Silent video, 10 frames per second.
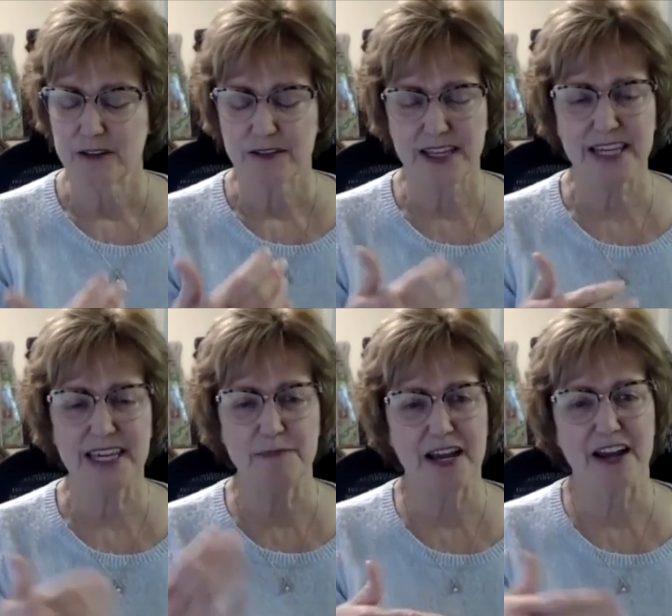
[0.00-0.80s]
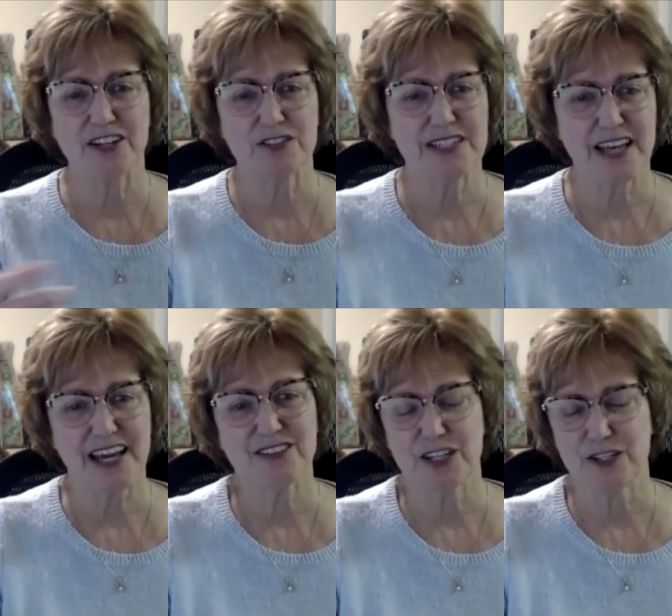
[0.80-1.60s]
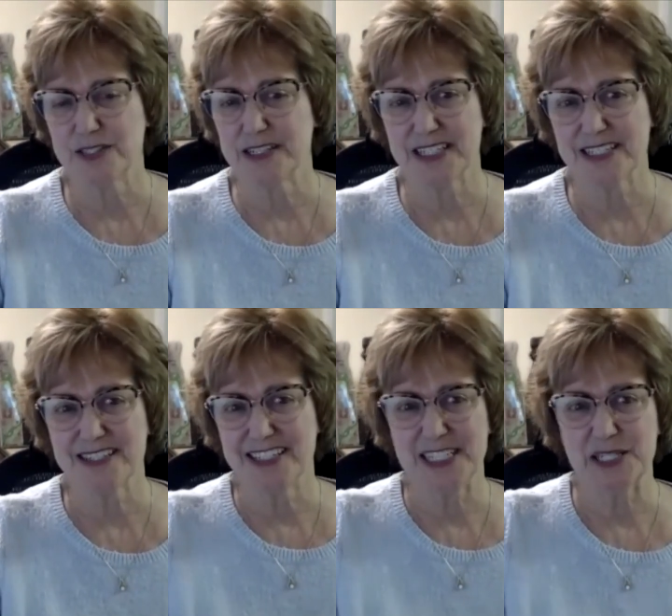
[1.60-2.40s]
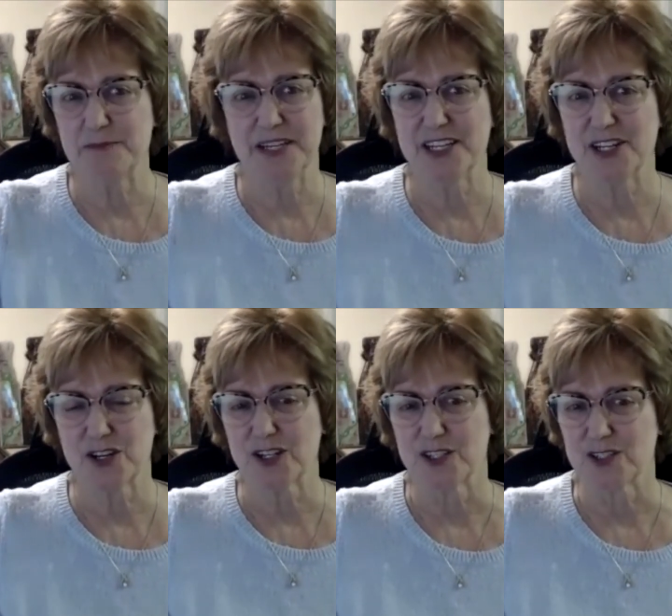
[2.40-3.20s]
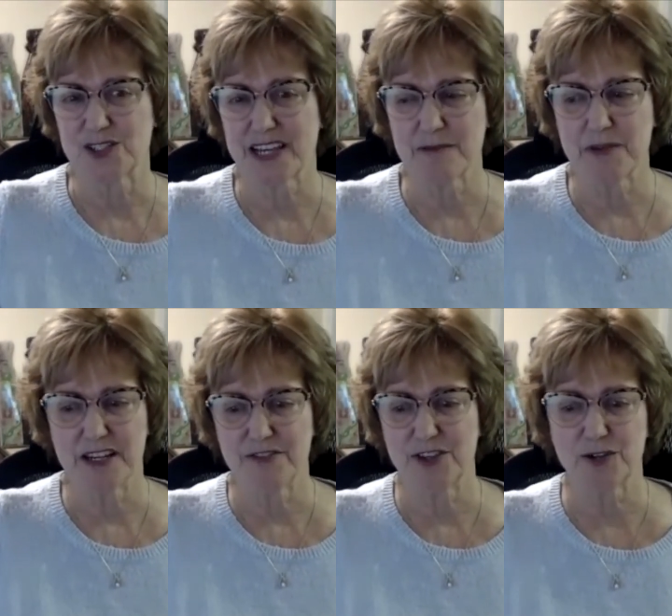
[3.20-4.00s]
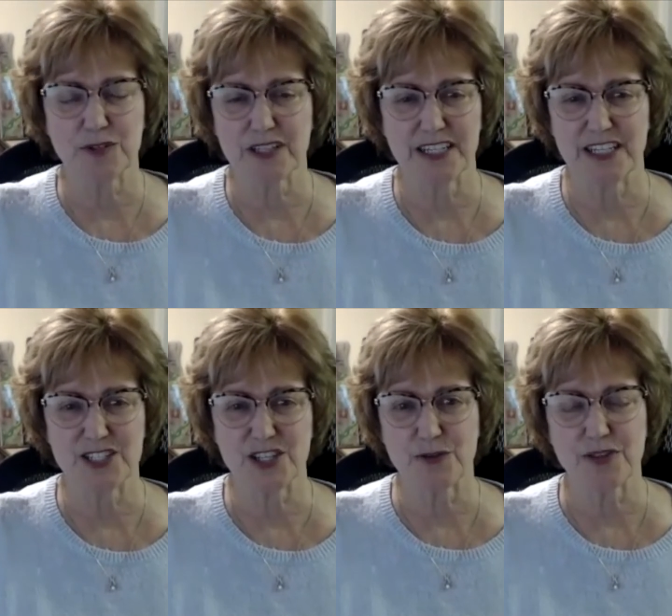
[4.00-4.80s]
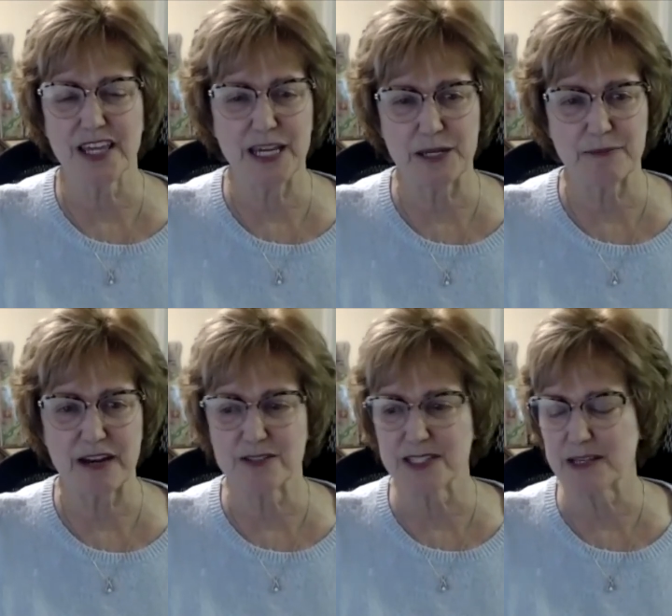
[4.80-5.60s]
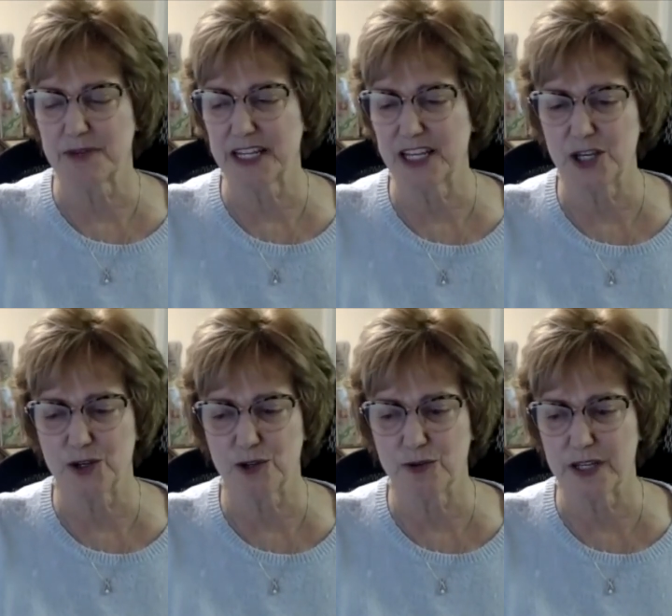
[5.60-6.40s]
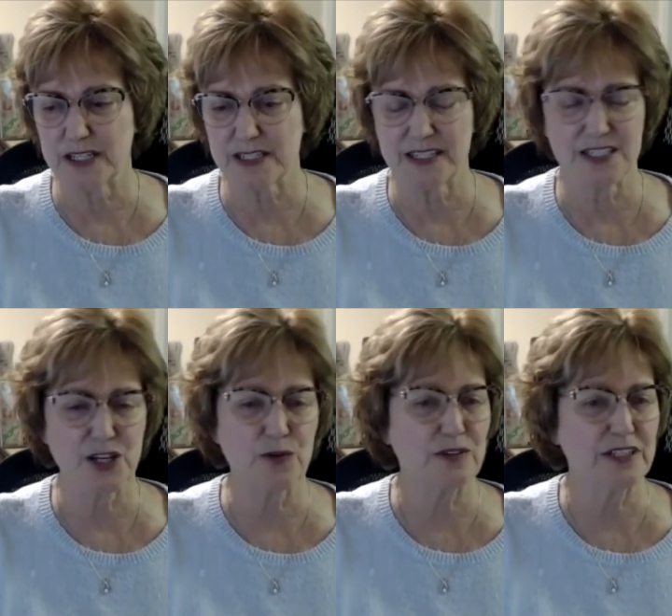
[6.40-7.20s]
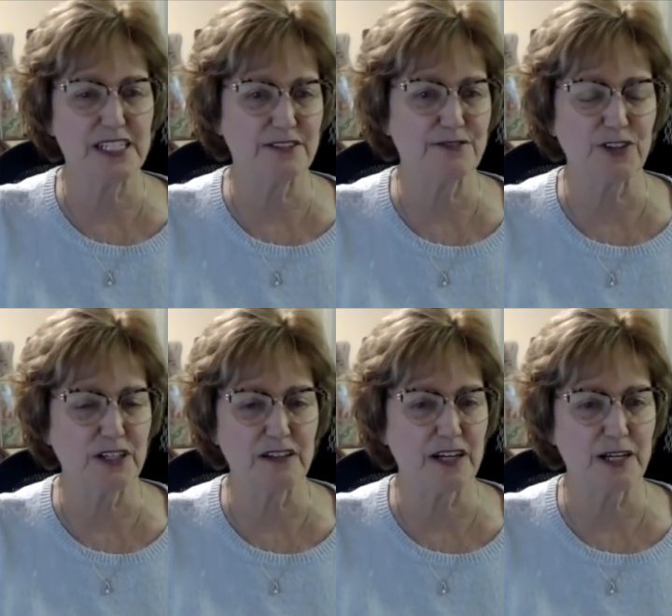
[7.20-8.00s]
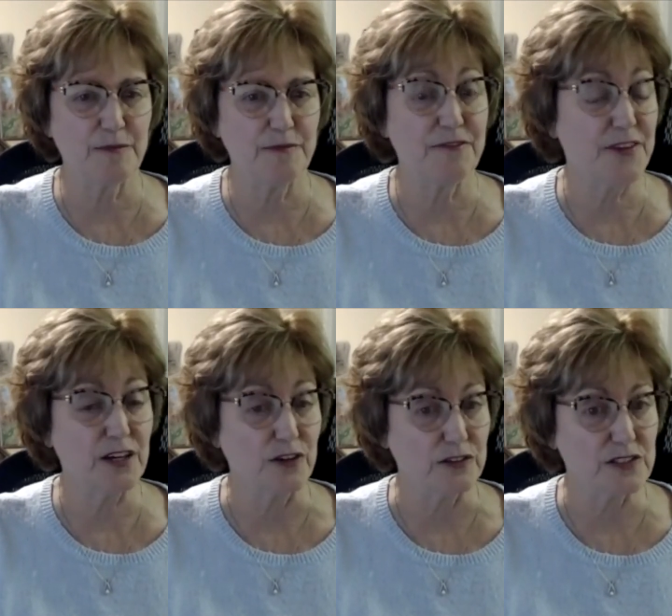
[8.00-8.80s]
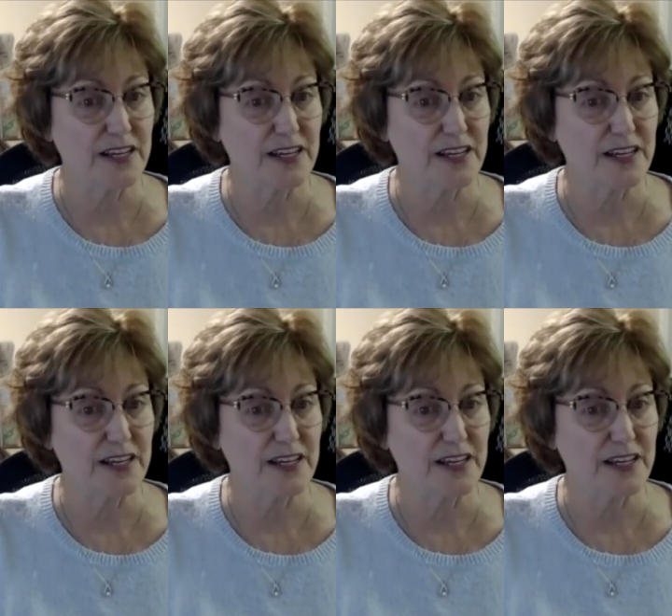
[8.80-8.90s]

thinking beyond our silos, it doesn't need to be a nurse. I mean, if you're really thinking about somebody who is in a totally different field.